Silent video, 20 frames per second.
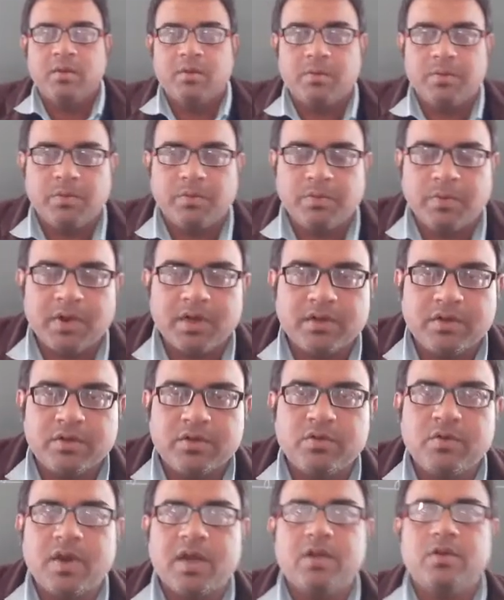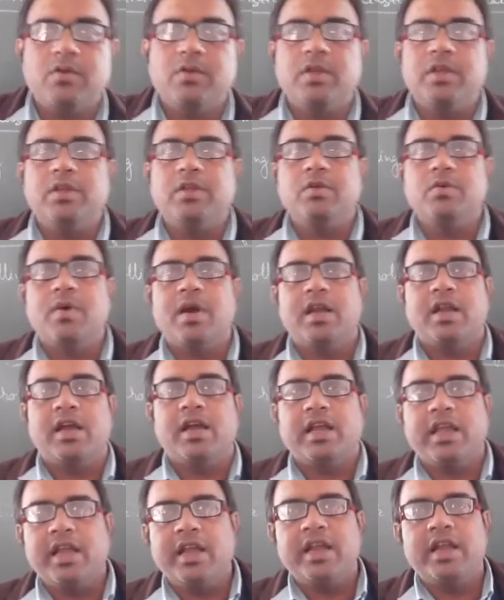what you are doing, you are
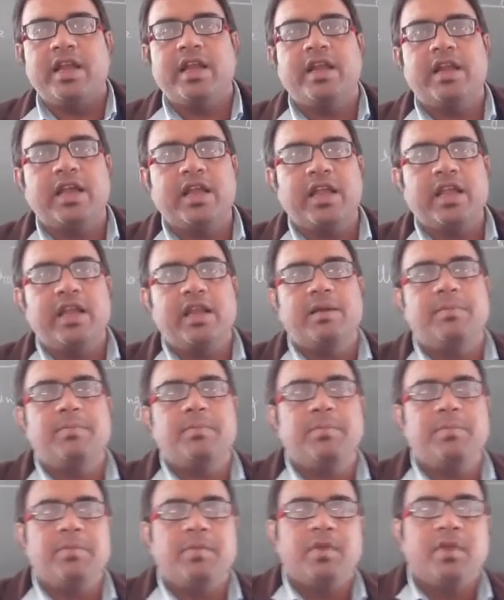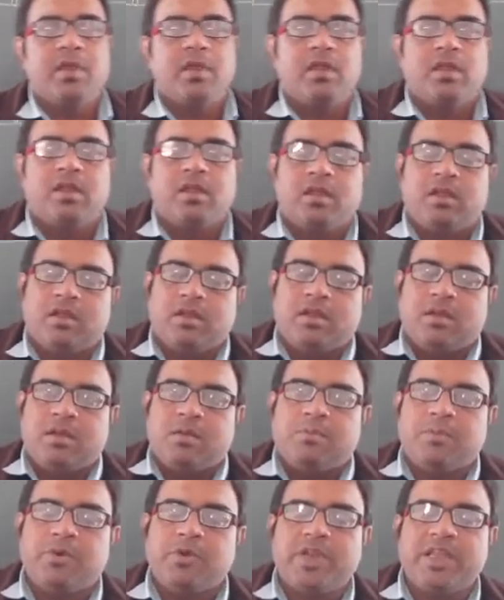again and again
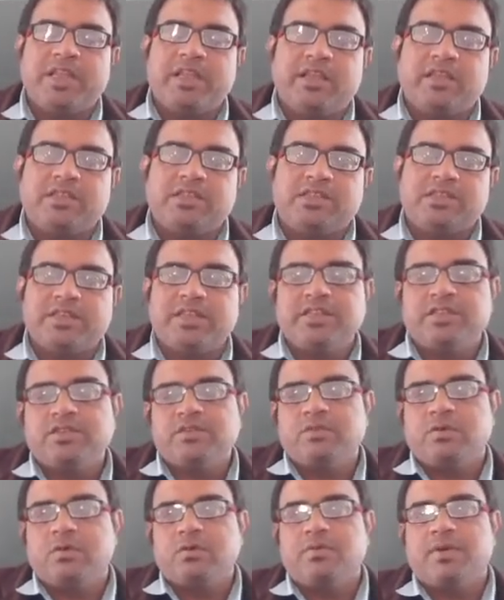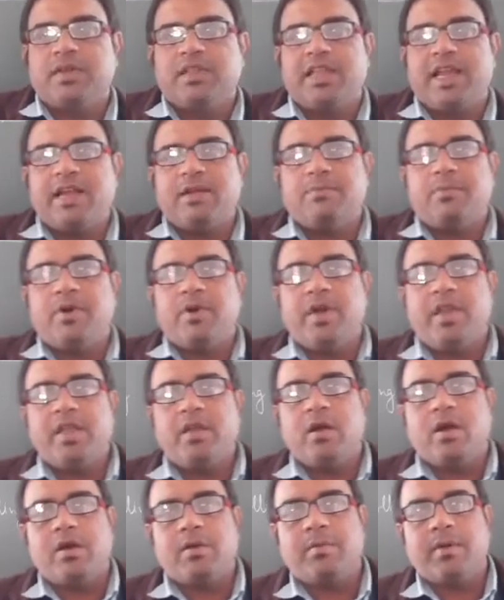putting stress over that body
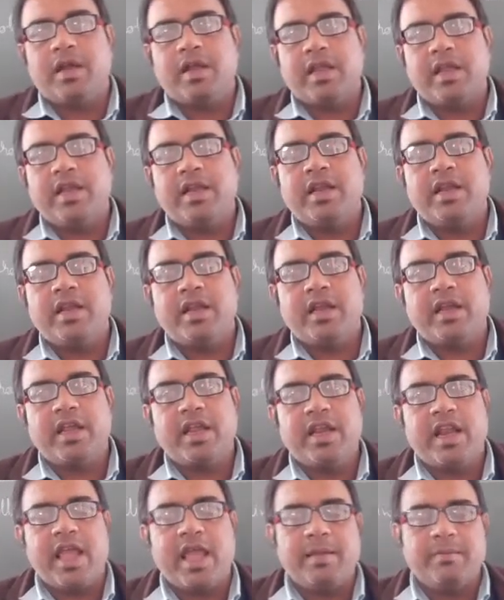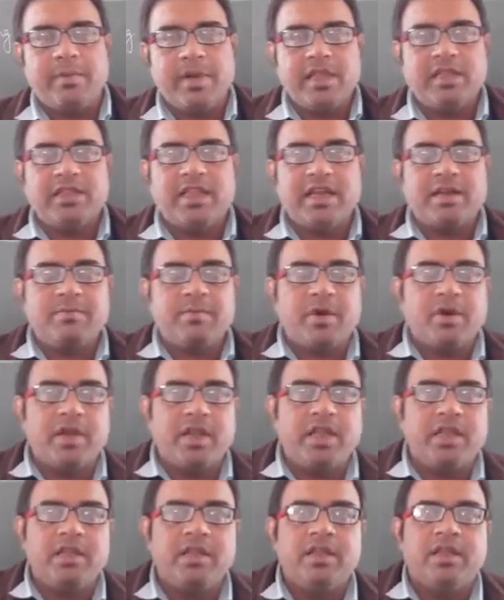or again and again hammering that
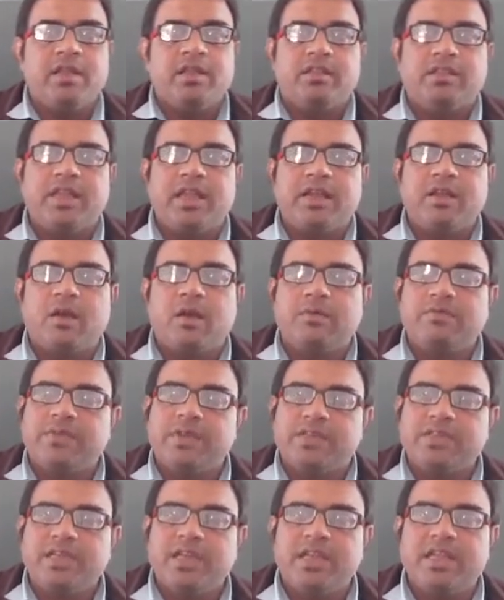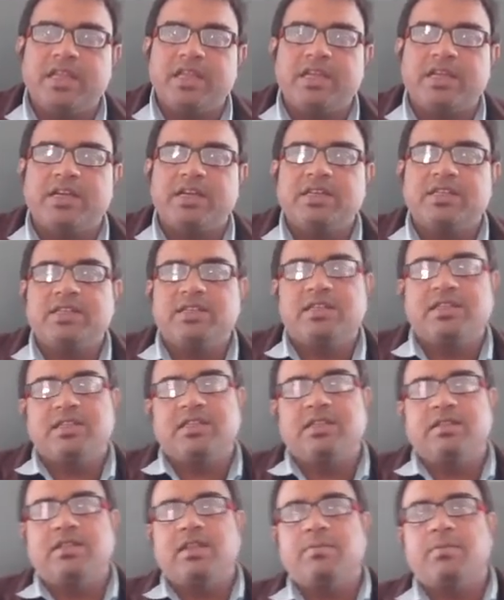body, then obviously
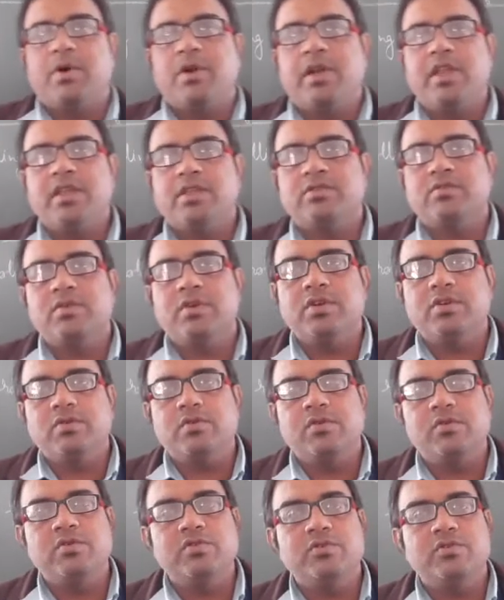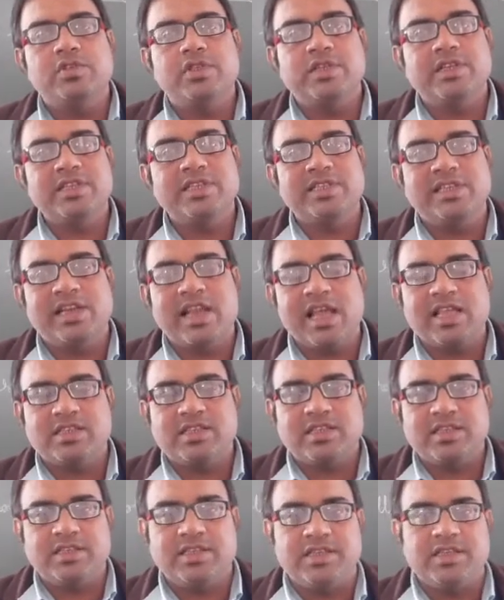the body is going to lose its
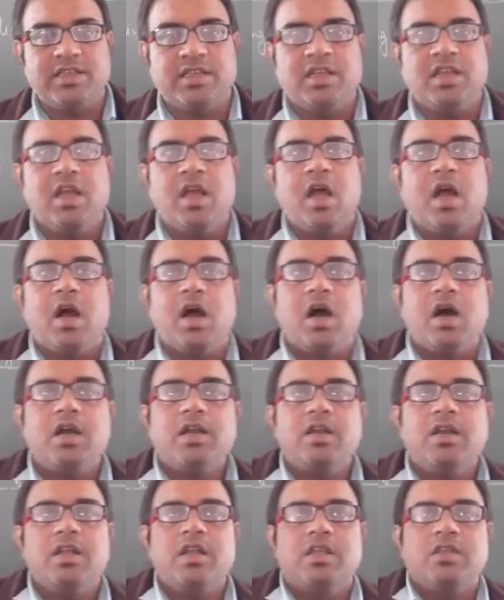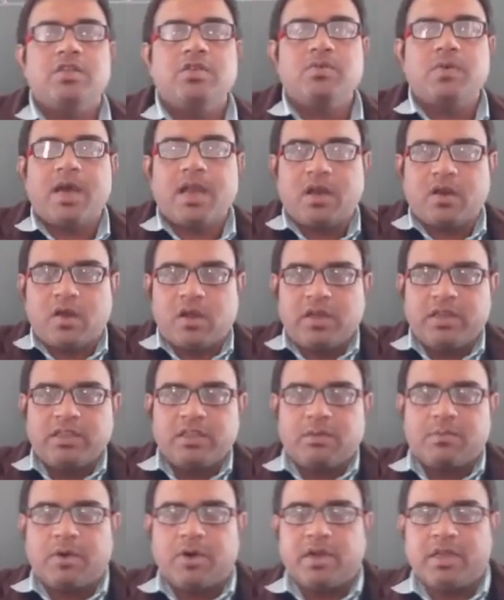elasticity. Or you are rolling
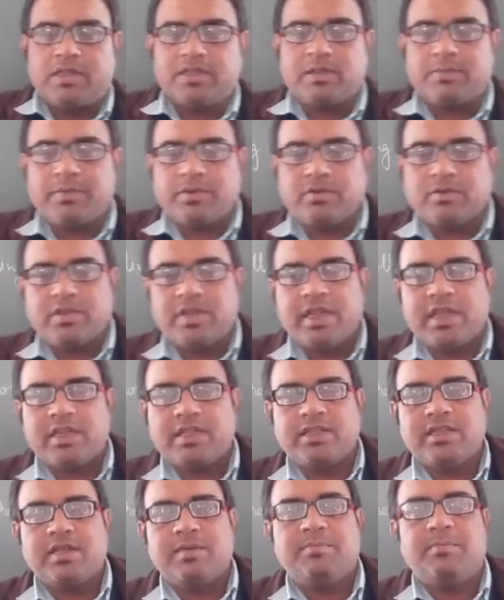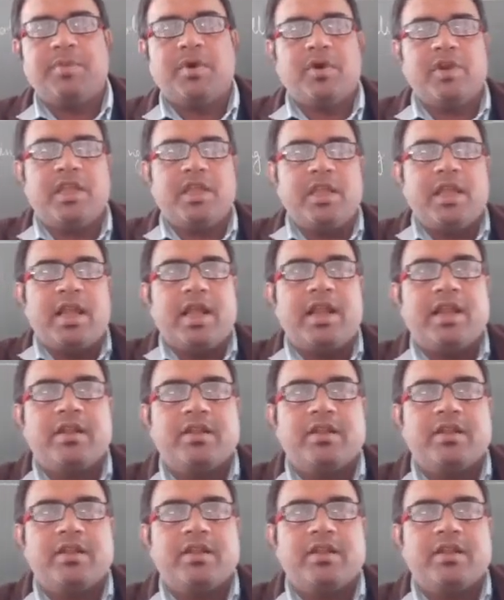the body. Suppose there is a body and